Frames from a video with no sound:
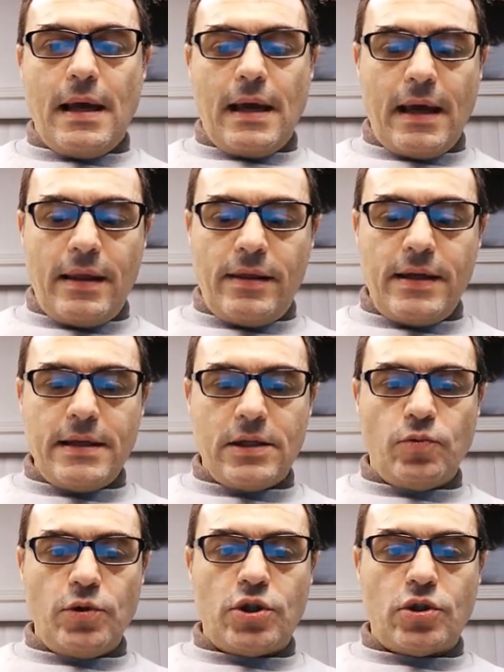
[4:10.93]
and this
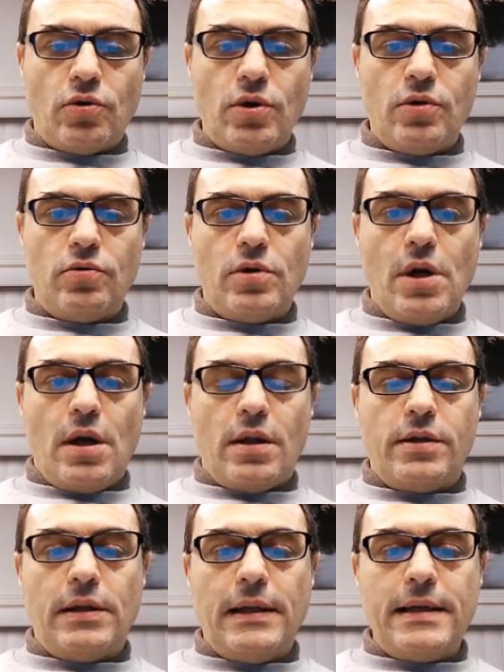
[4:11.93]
would show you
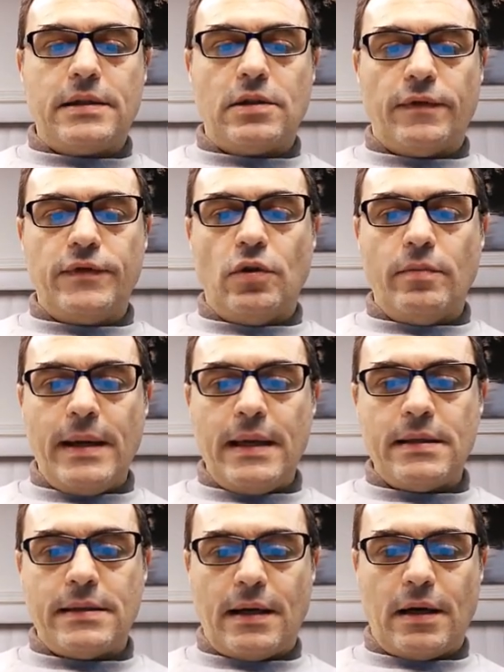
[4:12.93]
the list of
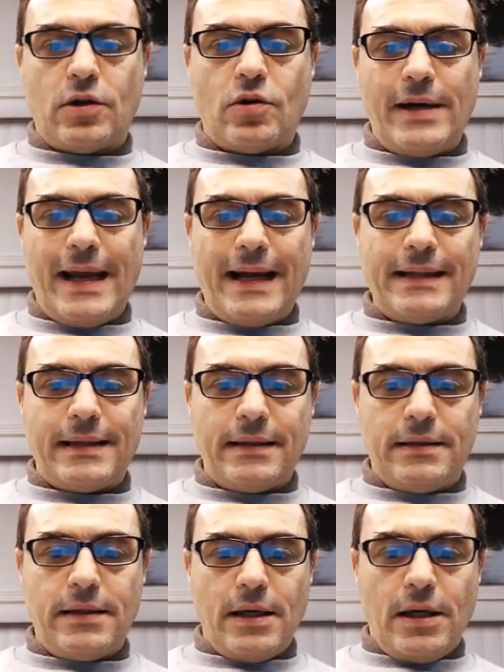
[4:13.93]
domains that are
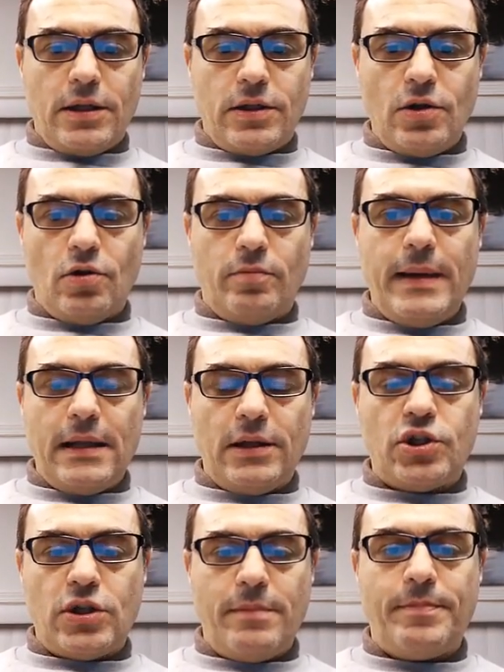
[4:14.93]
connected to your
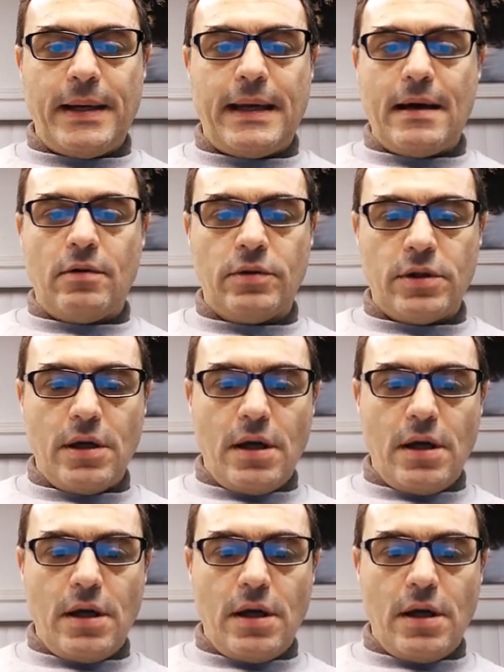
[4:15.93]
Mailchimp account,